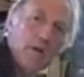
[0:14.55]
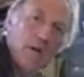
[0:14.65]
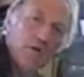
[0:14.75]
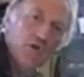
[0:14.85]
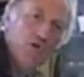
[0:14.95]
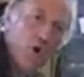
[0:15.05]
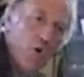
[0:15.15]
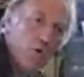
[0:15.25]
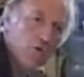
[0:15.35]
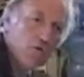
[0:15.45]
they're
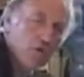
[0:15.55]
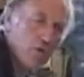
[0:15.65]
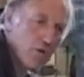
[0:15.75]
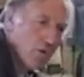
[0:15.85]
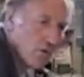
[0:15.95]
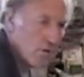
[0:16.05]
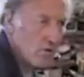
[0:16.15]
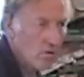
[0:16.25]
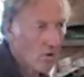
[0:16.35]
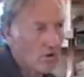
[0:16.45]
sold,
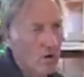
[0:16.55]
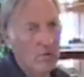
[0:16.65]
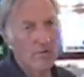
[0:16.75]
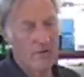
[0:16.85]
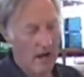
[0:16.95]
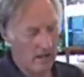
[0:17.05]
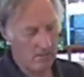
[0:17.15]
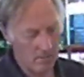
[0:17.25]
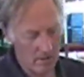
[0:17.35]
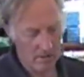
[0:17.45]
normally you find
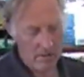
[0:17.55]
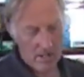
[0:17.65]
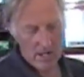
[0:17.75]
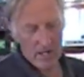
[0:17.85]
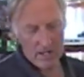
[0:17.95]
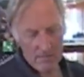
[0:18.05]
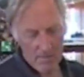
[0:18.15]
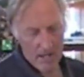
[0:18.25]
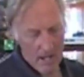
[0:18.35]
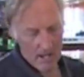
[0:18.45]
them in a
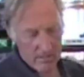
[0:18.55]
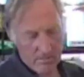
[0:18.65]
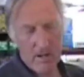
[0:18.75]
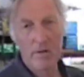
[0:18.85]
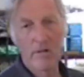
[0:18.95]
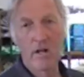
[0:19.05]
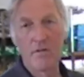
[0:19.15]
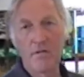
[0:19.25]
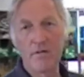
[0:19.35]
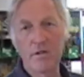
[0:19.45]
bag, maybe 10 or
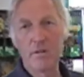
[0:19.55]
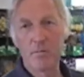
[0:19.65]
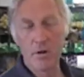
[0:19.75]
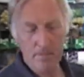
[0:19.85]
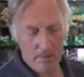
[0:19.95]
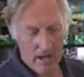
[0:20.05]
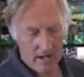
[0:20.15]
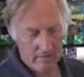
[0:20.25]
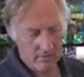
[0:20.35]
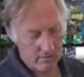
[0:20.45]
15
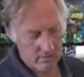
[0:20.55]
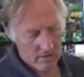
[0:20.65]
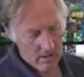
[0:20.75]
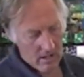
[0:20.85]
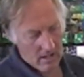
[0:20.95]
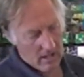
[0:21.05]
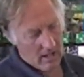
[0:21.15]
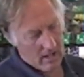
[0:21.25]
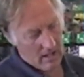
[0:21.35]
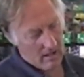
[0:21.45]
pre-packed.
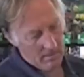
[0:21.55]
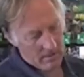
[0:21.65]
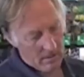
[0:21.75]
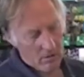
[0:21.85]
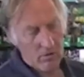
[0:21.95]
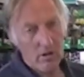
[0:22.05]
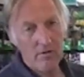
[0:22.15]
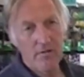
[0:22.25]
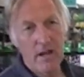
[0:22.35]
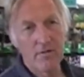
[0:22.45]
But I'm not really in
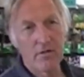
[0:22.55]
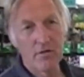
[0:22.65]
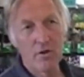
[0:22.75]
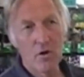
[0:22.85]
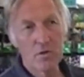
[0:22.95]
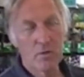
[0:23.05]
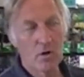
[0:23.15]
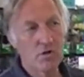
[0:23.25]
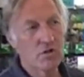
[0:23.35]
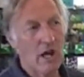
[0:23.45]
favor of those
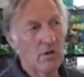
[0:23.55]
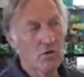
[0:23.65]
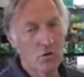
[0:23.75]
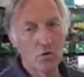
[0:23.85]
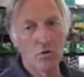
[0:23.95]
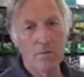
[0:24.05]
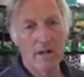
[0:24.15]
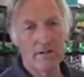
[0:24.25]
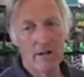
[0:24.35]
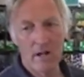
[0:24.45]
because I used to do it
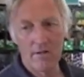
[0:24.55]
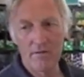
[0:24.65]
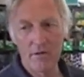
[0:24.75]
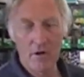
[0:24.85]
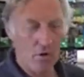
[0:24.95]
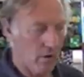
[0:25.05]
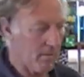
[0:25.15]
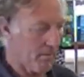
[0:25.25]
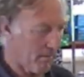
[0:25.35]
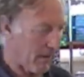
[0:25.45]
myself.
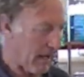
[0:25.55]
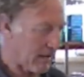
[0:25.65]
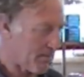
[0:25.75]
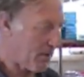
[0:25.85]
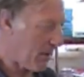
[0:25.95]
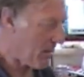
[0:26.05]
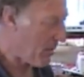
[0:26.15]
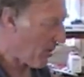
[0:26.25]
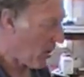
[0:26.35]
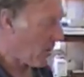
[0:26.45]
We get the premium
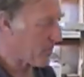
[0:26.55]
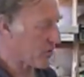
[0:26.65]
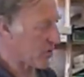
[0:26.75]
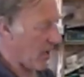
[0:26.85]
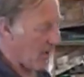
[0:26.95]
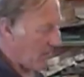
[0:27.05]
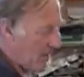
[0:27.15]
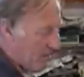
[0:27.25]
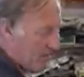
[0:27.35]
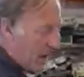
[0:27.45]
bulbs and
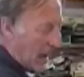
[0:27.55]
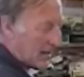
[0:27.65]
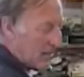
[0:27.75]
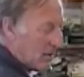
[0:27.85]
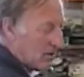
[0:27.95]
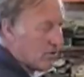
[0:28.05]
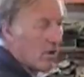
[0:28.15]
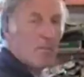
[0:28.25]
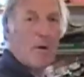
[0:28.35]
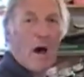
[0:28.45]
we pack them in those
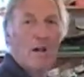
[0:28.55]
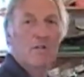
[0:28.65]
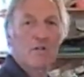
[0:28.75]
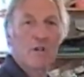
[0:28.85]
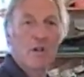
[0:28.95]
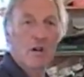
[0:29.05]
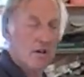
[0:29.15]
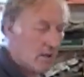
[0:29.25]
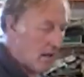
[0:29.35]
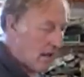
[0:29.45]
little boxes here,